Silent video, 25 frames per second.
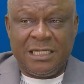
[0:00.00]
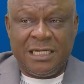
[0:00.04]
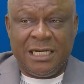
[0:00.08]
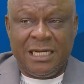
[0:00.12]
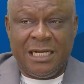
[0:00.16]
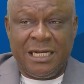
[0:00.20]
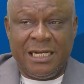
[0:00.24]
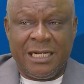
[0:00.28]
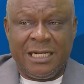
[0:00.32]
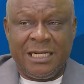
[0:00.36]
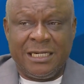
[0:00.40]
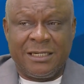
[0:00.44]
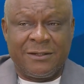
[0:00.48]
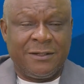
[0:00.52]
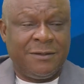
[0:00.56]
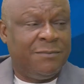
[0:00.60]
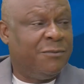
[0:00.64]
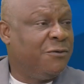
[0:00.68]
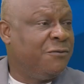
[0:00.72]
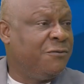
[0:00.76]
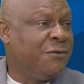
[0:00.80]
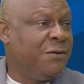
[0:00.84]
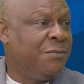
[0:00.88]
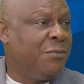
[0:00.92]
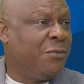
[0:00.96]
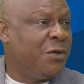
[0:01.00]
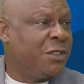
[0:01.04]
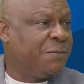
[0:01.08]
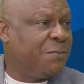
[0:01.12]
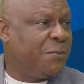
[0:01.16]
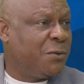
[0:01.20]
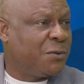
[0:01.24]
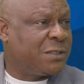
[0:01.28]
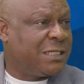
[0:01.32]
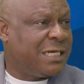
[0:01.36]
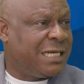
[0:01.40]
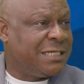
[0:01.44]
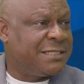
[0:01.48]
removing
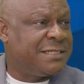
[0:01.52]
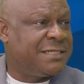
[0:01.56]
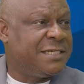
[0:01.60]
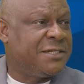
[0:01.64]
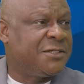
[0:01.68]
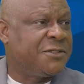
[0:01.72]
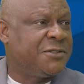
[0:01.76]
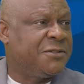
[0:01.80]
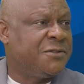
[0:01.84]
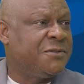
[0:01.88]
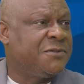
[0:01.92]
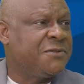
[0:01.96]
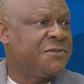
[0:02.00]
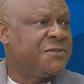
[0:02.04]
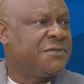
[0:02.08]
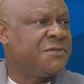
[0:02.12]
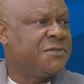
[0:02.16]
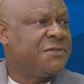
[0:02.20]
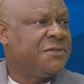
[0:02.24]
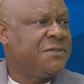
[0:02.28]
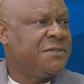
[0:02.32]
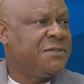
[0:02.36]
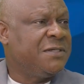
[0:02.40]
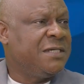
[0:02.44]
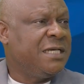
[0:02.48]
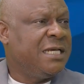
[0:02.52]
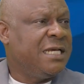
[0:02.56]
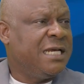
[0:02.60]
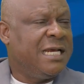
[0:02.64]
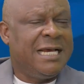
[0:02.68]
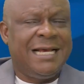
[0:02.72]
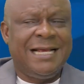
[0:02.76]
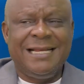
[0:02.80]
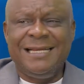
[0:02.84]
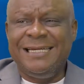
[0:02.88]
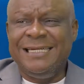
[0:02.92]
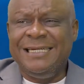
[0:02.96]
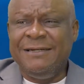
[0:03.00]
multiple taxations
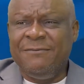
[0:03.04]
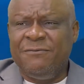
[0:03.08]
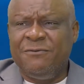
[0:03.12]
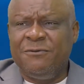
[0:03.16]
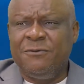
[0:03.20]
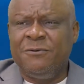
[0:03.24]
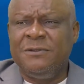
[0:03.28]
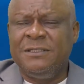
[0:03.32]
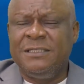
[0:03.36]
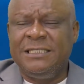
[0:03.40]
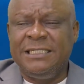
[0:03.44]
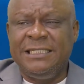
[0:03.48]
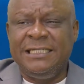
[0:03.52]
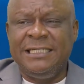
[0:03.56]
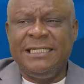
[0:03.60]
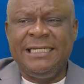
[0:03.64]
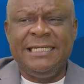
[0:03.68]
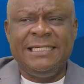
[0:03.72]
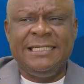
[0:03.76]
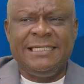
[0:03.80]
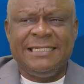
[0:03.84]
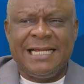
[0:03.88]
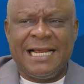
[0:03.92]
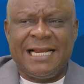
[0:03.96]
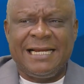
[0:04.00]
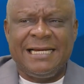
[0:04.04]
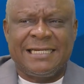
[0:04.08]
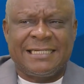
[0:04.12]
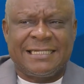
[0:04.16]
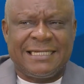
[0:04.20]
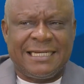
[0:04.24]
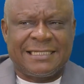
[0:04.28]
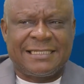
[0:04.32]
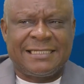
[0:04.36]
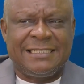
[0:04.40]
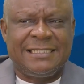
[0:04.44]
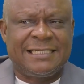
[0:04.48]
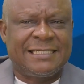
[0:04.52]
and even the
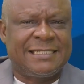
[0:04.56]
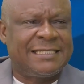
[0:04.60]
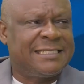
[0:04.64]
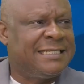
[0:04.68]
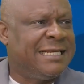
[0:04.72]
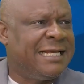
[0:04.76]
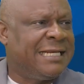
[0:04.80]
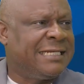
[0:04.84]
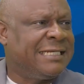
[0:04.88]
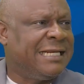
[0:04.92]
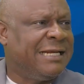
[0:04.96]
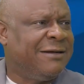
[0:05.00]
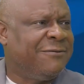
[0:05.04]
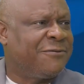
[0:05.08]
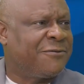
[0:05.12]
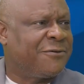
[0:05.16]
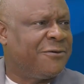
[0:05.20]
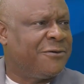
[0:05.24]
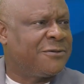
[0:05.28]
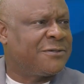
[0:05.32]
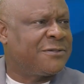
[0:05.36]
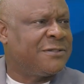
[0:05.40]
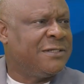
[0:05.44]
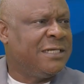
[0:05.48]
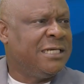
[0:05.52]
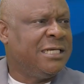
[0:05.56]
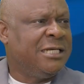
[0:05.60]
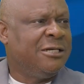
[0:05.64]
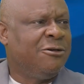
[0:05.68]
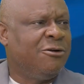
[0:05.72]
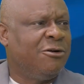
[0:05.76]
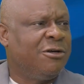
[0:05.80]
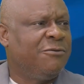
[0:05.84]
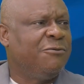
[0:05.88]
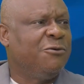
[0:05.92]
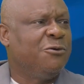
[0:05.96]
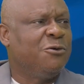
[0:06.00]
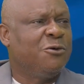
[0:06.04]
indirect taxes that, of course,
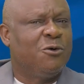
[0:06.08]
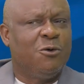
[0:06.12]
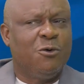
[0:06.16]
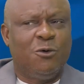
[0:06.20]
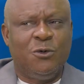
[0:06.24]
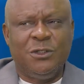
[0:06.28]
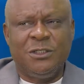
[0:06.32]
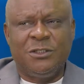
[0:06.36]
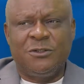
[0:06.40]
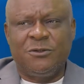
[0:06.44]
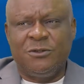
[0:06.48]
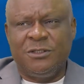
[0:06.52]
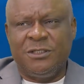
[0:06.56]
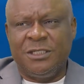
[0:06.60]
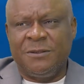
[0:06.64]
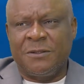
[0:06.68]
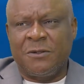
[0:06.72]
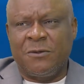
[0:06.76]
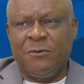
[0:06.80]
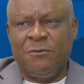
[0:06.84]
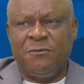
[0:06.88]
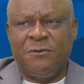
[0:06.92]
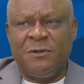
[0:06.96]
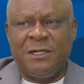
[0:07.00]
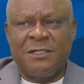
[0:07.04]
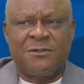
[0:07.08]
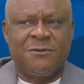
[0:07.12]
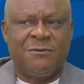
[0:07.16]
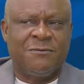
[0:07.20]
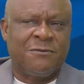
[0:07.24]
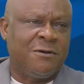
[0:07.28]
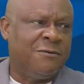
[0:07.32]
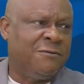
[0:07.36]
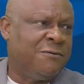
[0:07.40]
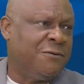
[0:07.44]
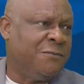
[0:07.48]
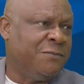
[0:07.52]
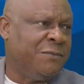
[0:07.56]
not even go into the coffers
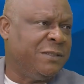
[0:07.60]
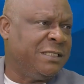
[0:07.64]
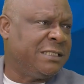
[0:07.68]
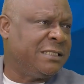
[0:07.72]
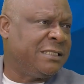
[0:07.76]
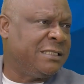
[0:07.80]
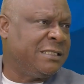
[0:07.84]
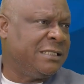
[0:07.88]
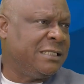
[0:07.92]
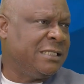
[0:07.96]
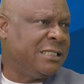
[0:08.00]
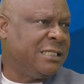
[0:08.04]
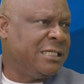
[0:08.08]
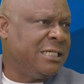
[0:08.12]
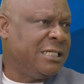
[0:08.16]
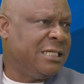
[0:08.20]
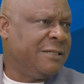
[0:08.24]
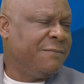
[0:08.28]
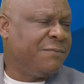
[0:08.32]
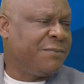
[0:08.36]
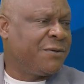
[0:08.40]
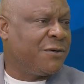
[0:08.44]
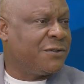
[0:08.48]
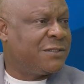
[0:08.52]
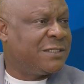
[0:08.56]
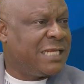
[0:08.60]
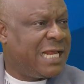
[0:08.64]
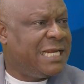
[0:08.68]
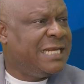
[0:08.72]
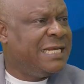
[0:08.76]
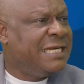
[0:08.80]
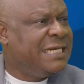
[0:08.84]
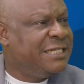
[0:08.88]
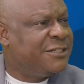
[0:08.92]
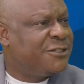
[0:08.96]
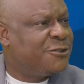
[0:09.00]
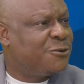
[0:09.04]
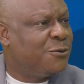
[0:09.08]
of government, because
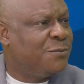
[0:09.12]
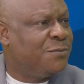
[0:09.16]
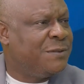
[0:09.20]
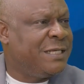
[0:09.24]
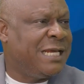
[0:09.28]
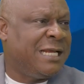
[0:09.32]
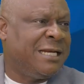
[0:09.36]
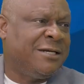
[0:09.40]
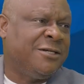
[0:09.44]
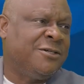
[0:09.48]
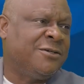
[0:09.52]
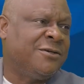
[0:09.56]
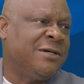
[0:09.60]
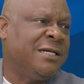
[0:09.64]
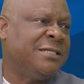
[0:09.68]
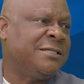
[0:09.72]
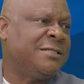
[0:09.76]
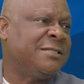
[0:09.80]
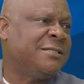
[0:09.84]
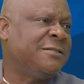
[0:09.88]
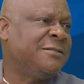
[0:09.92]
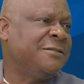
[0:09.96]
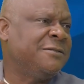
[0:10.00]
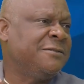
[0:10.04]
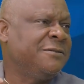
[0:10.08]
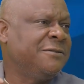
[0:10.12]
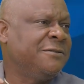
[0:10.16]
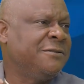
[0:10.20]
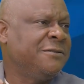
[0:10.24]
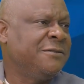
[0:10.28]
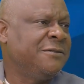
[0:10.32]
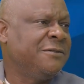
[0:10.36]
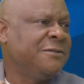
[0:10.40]
that needs to be addressed.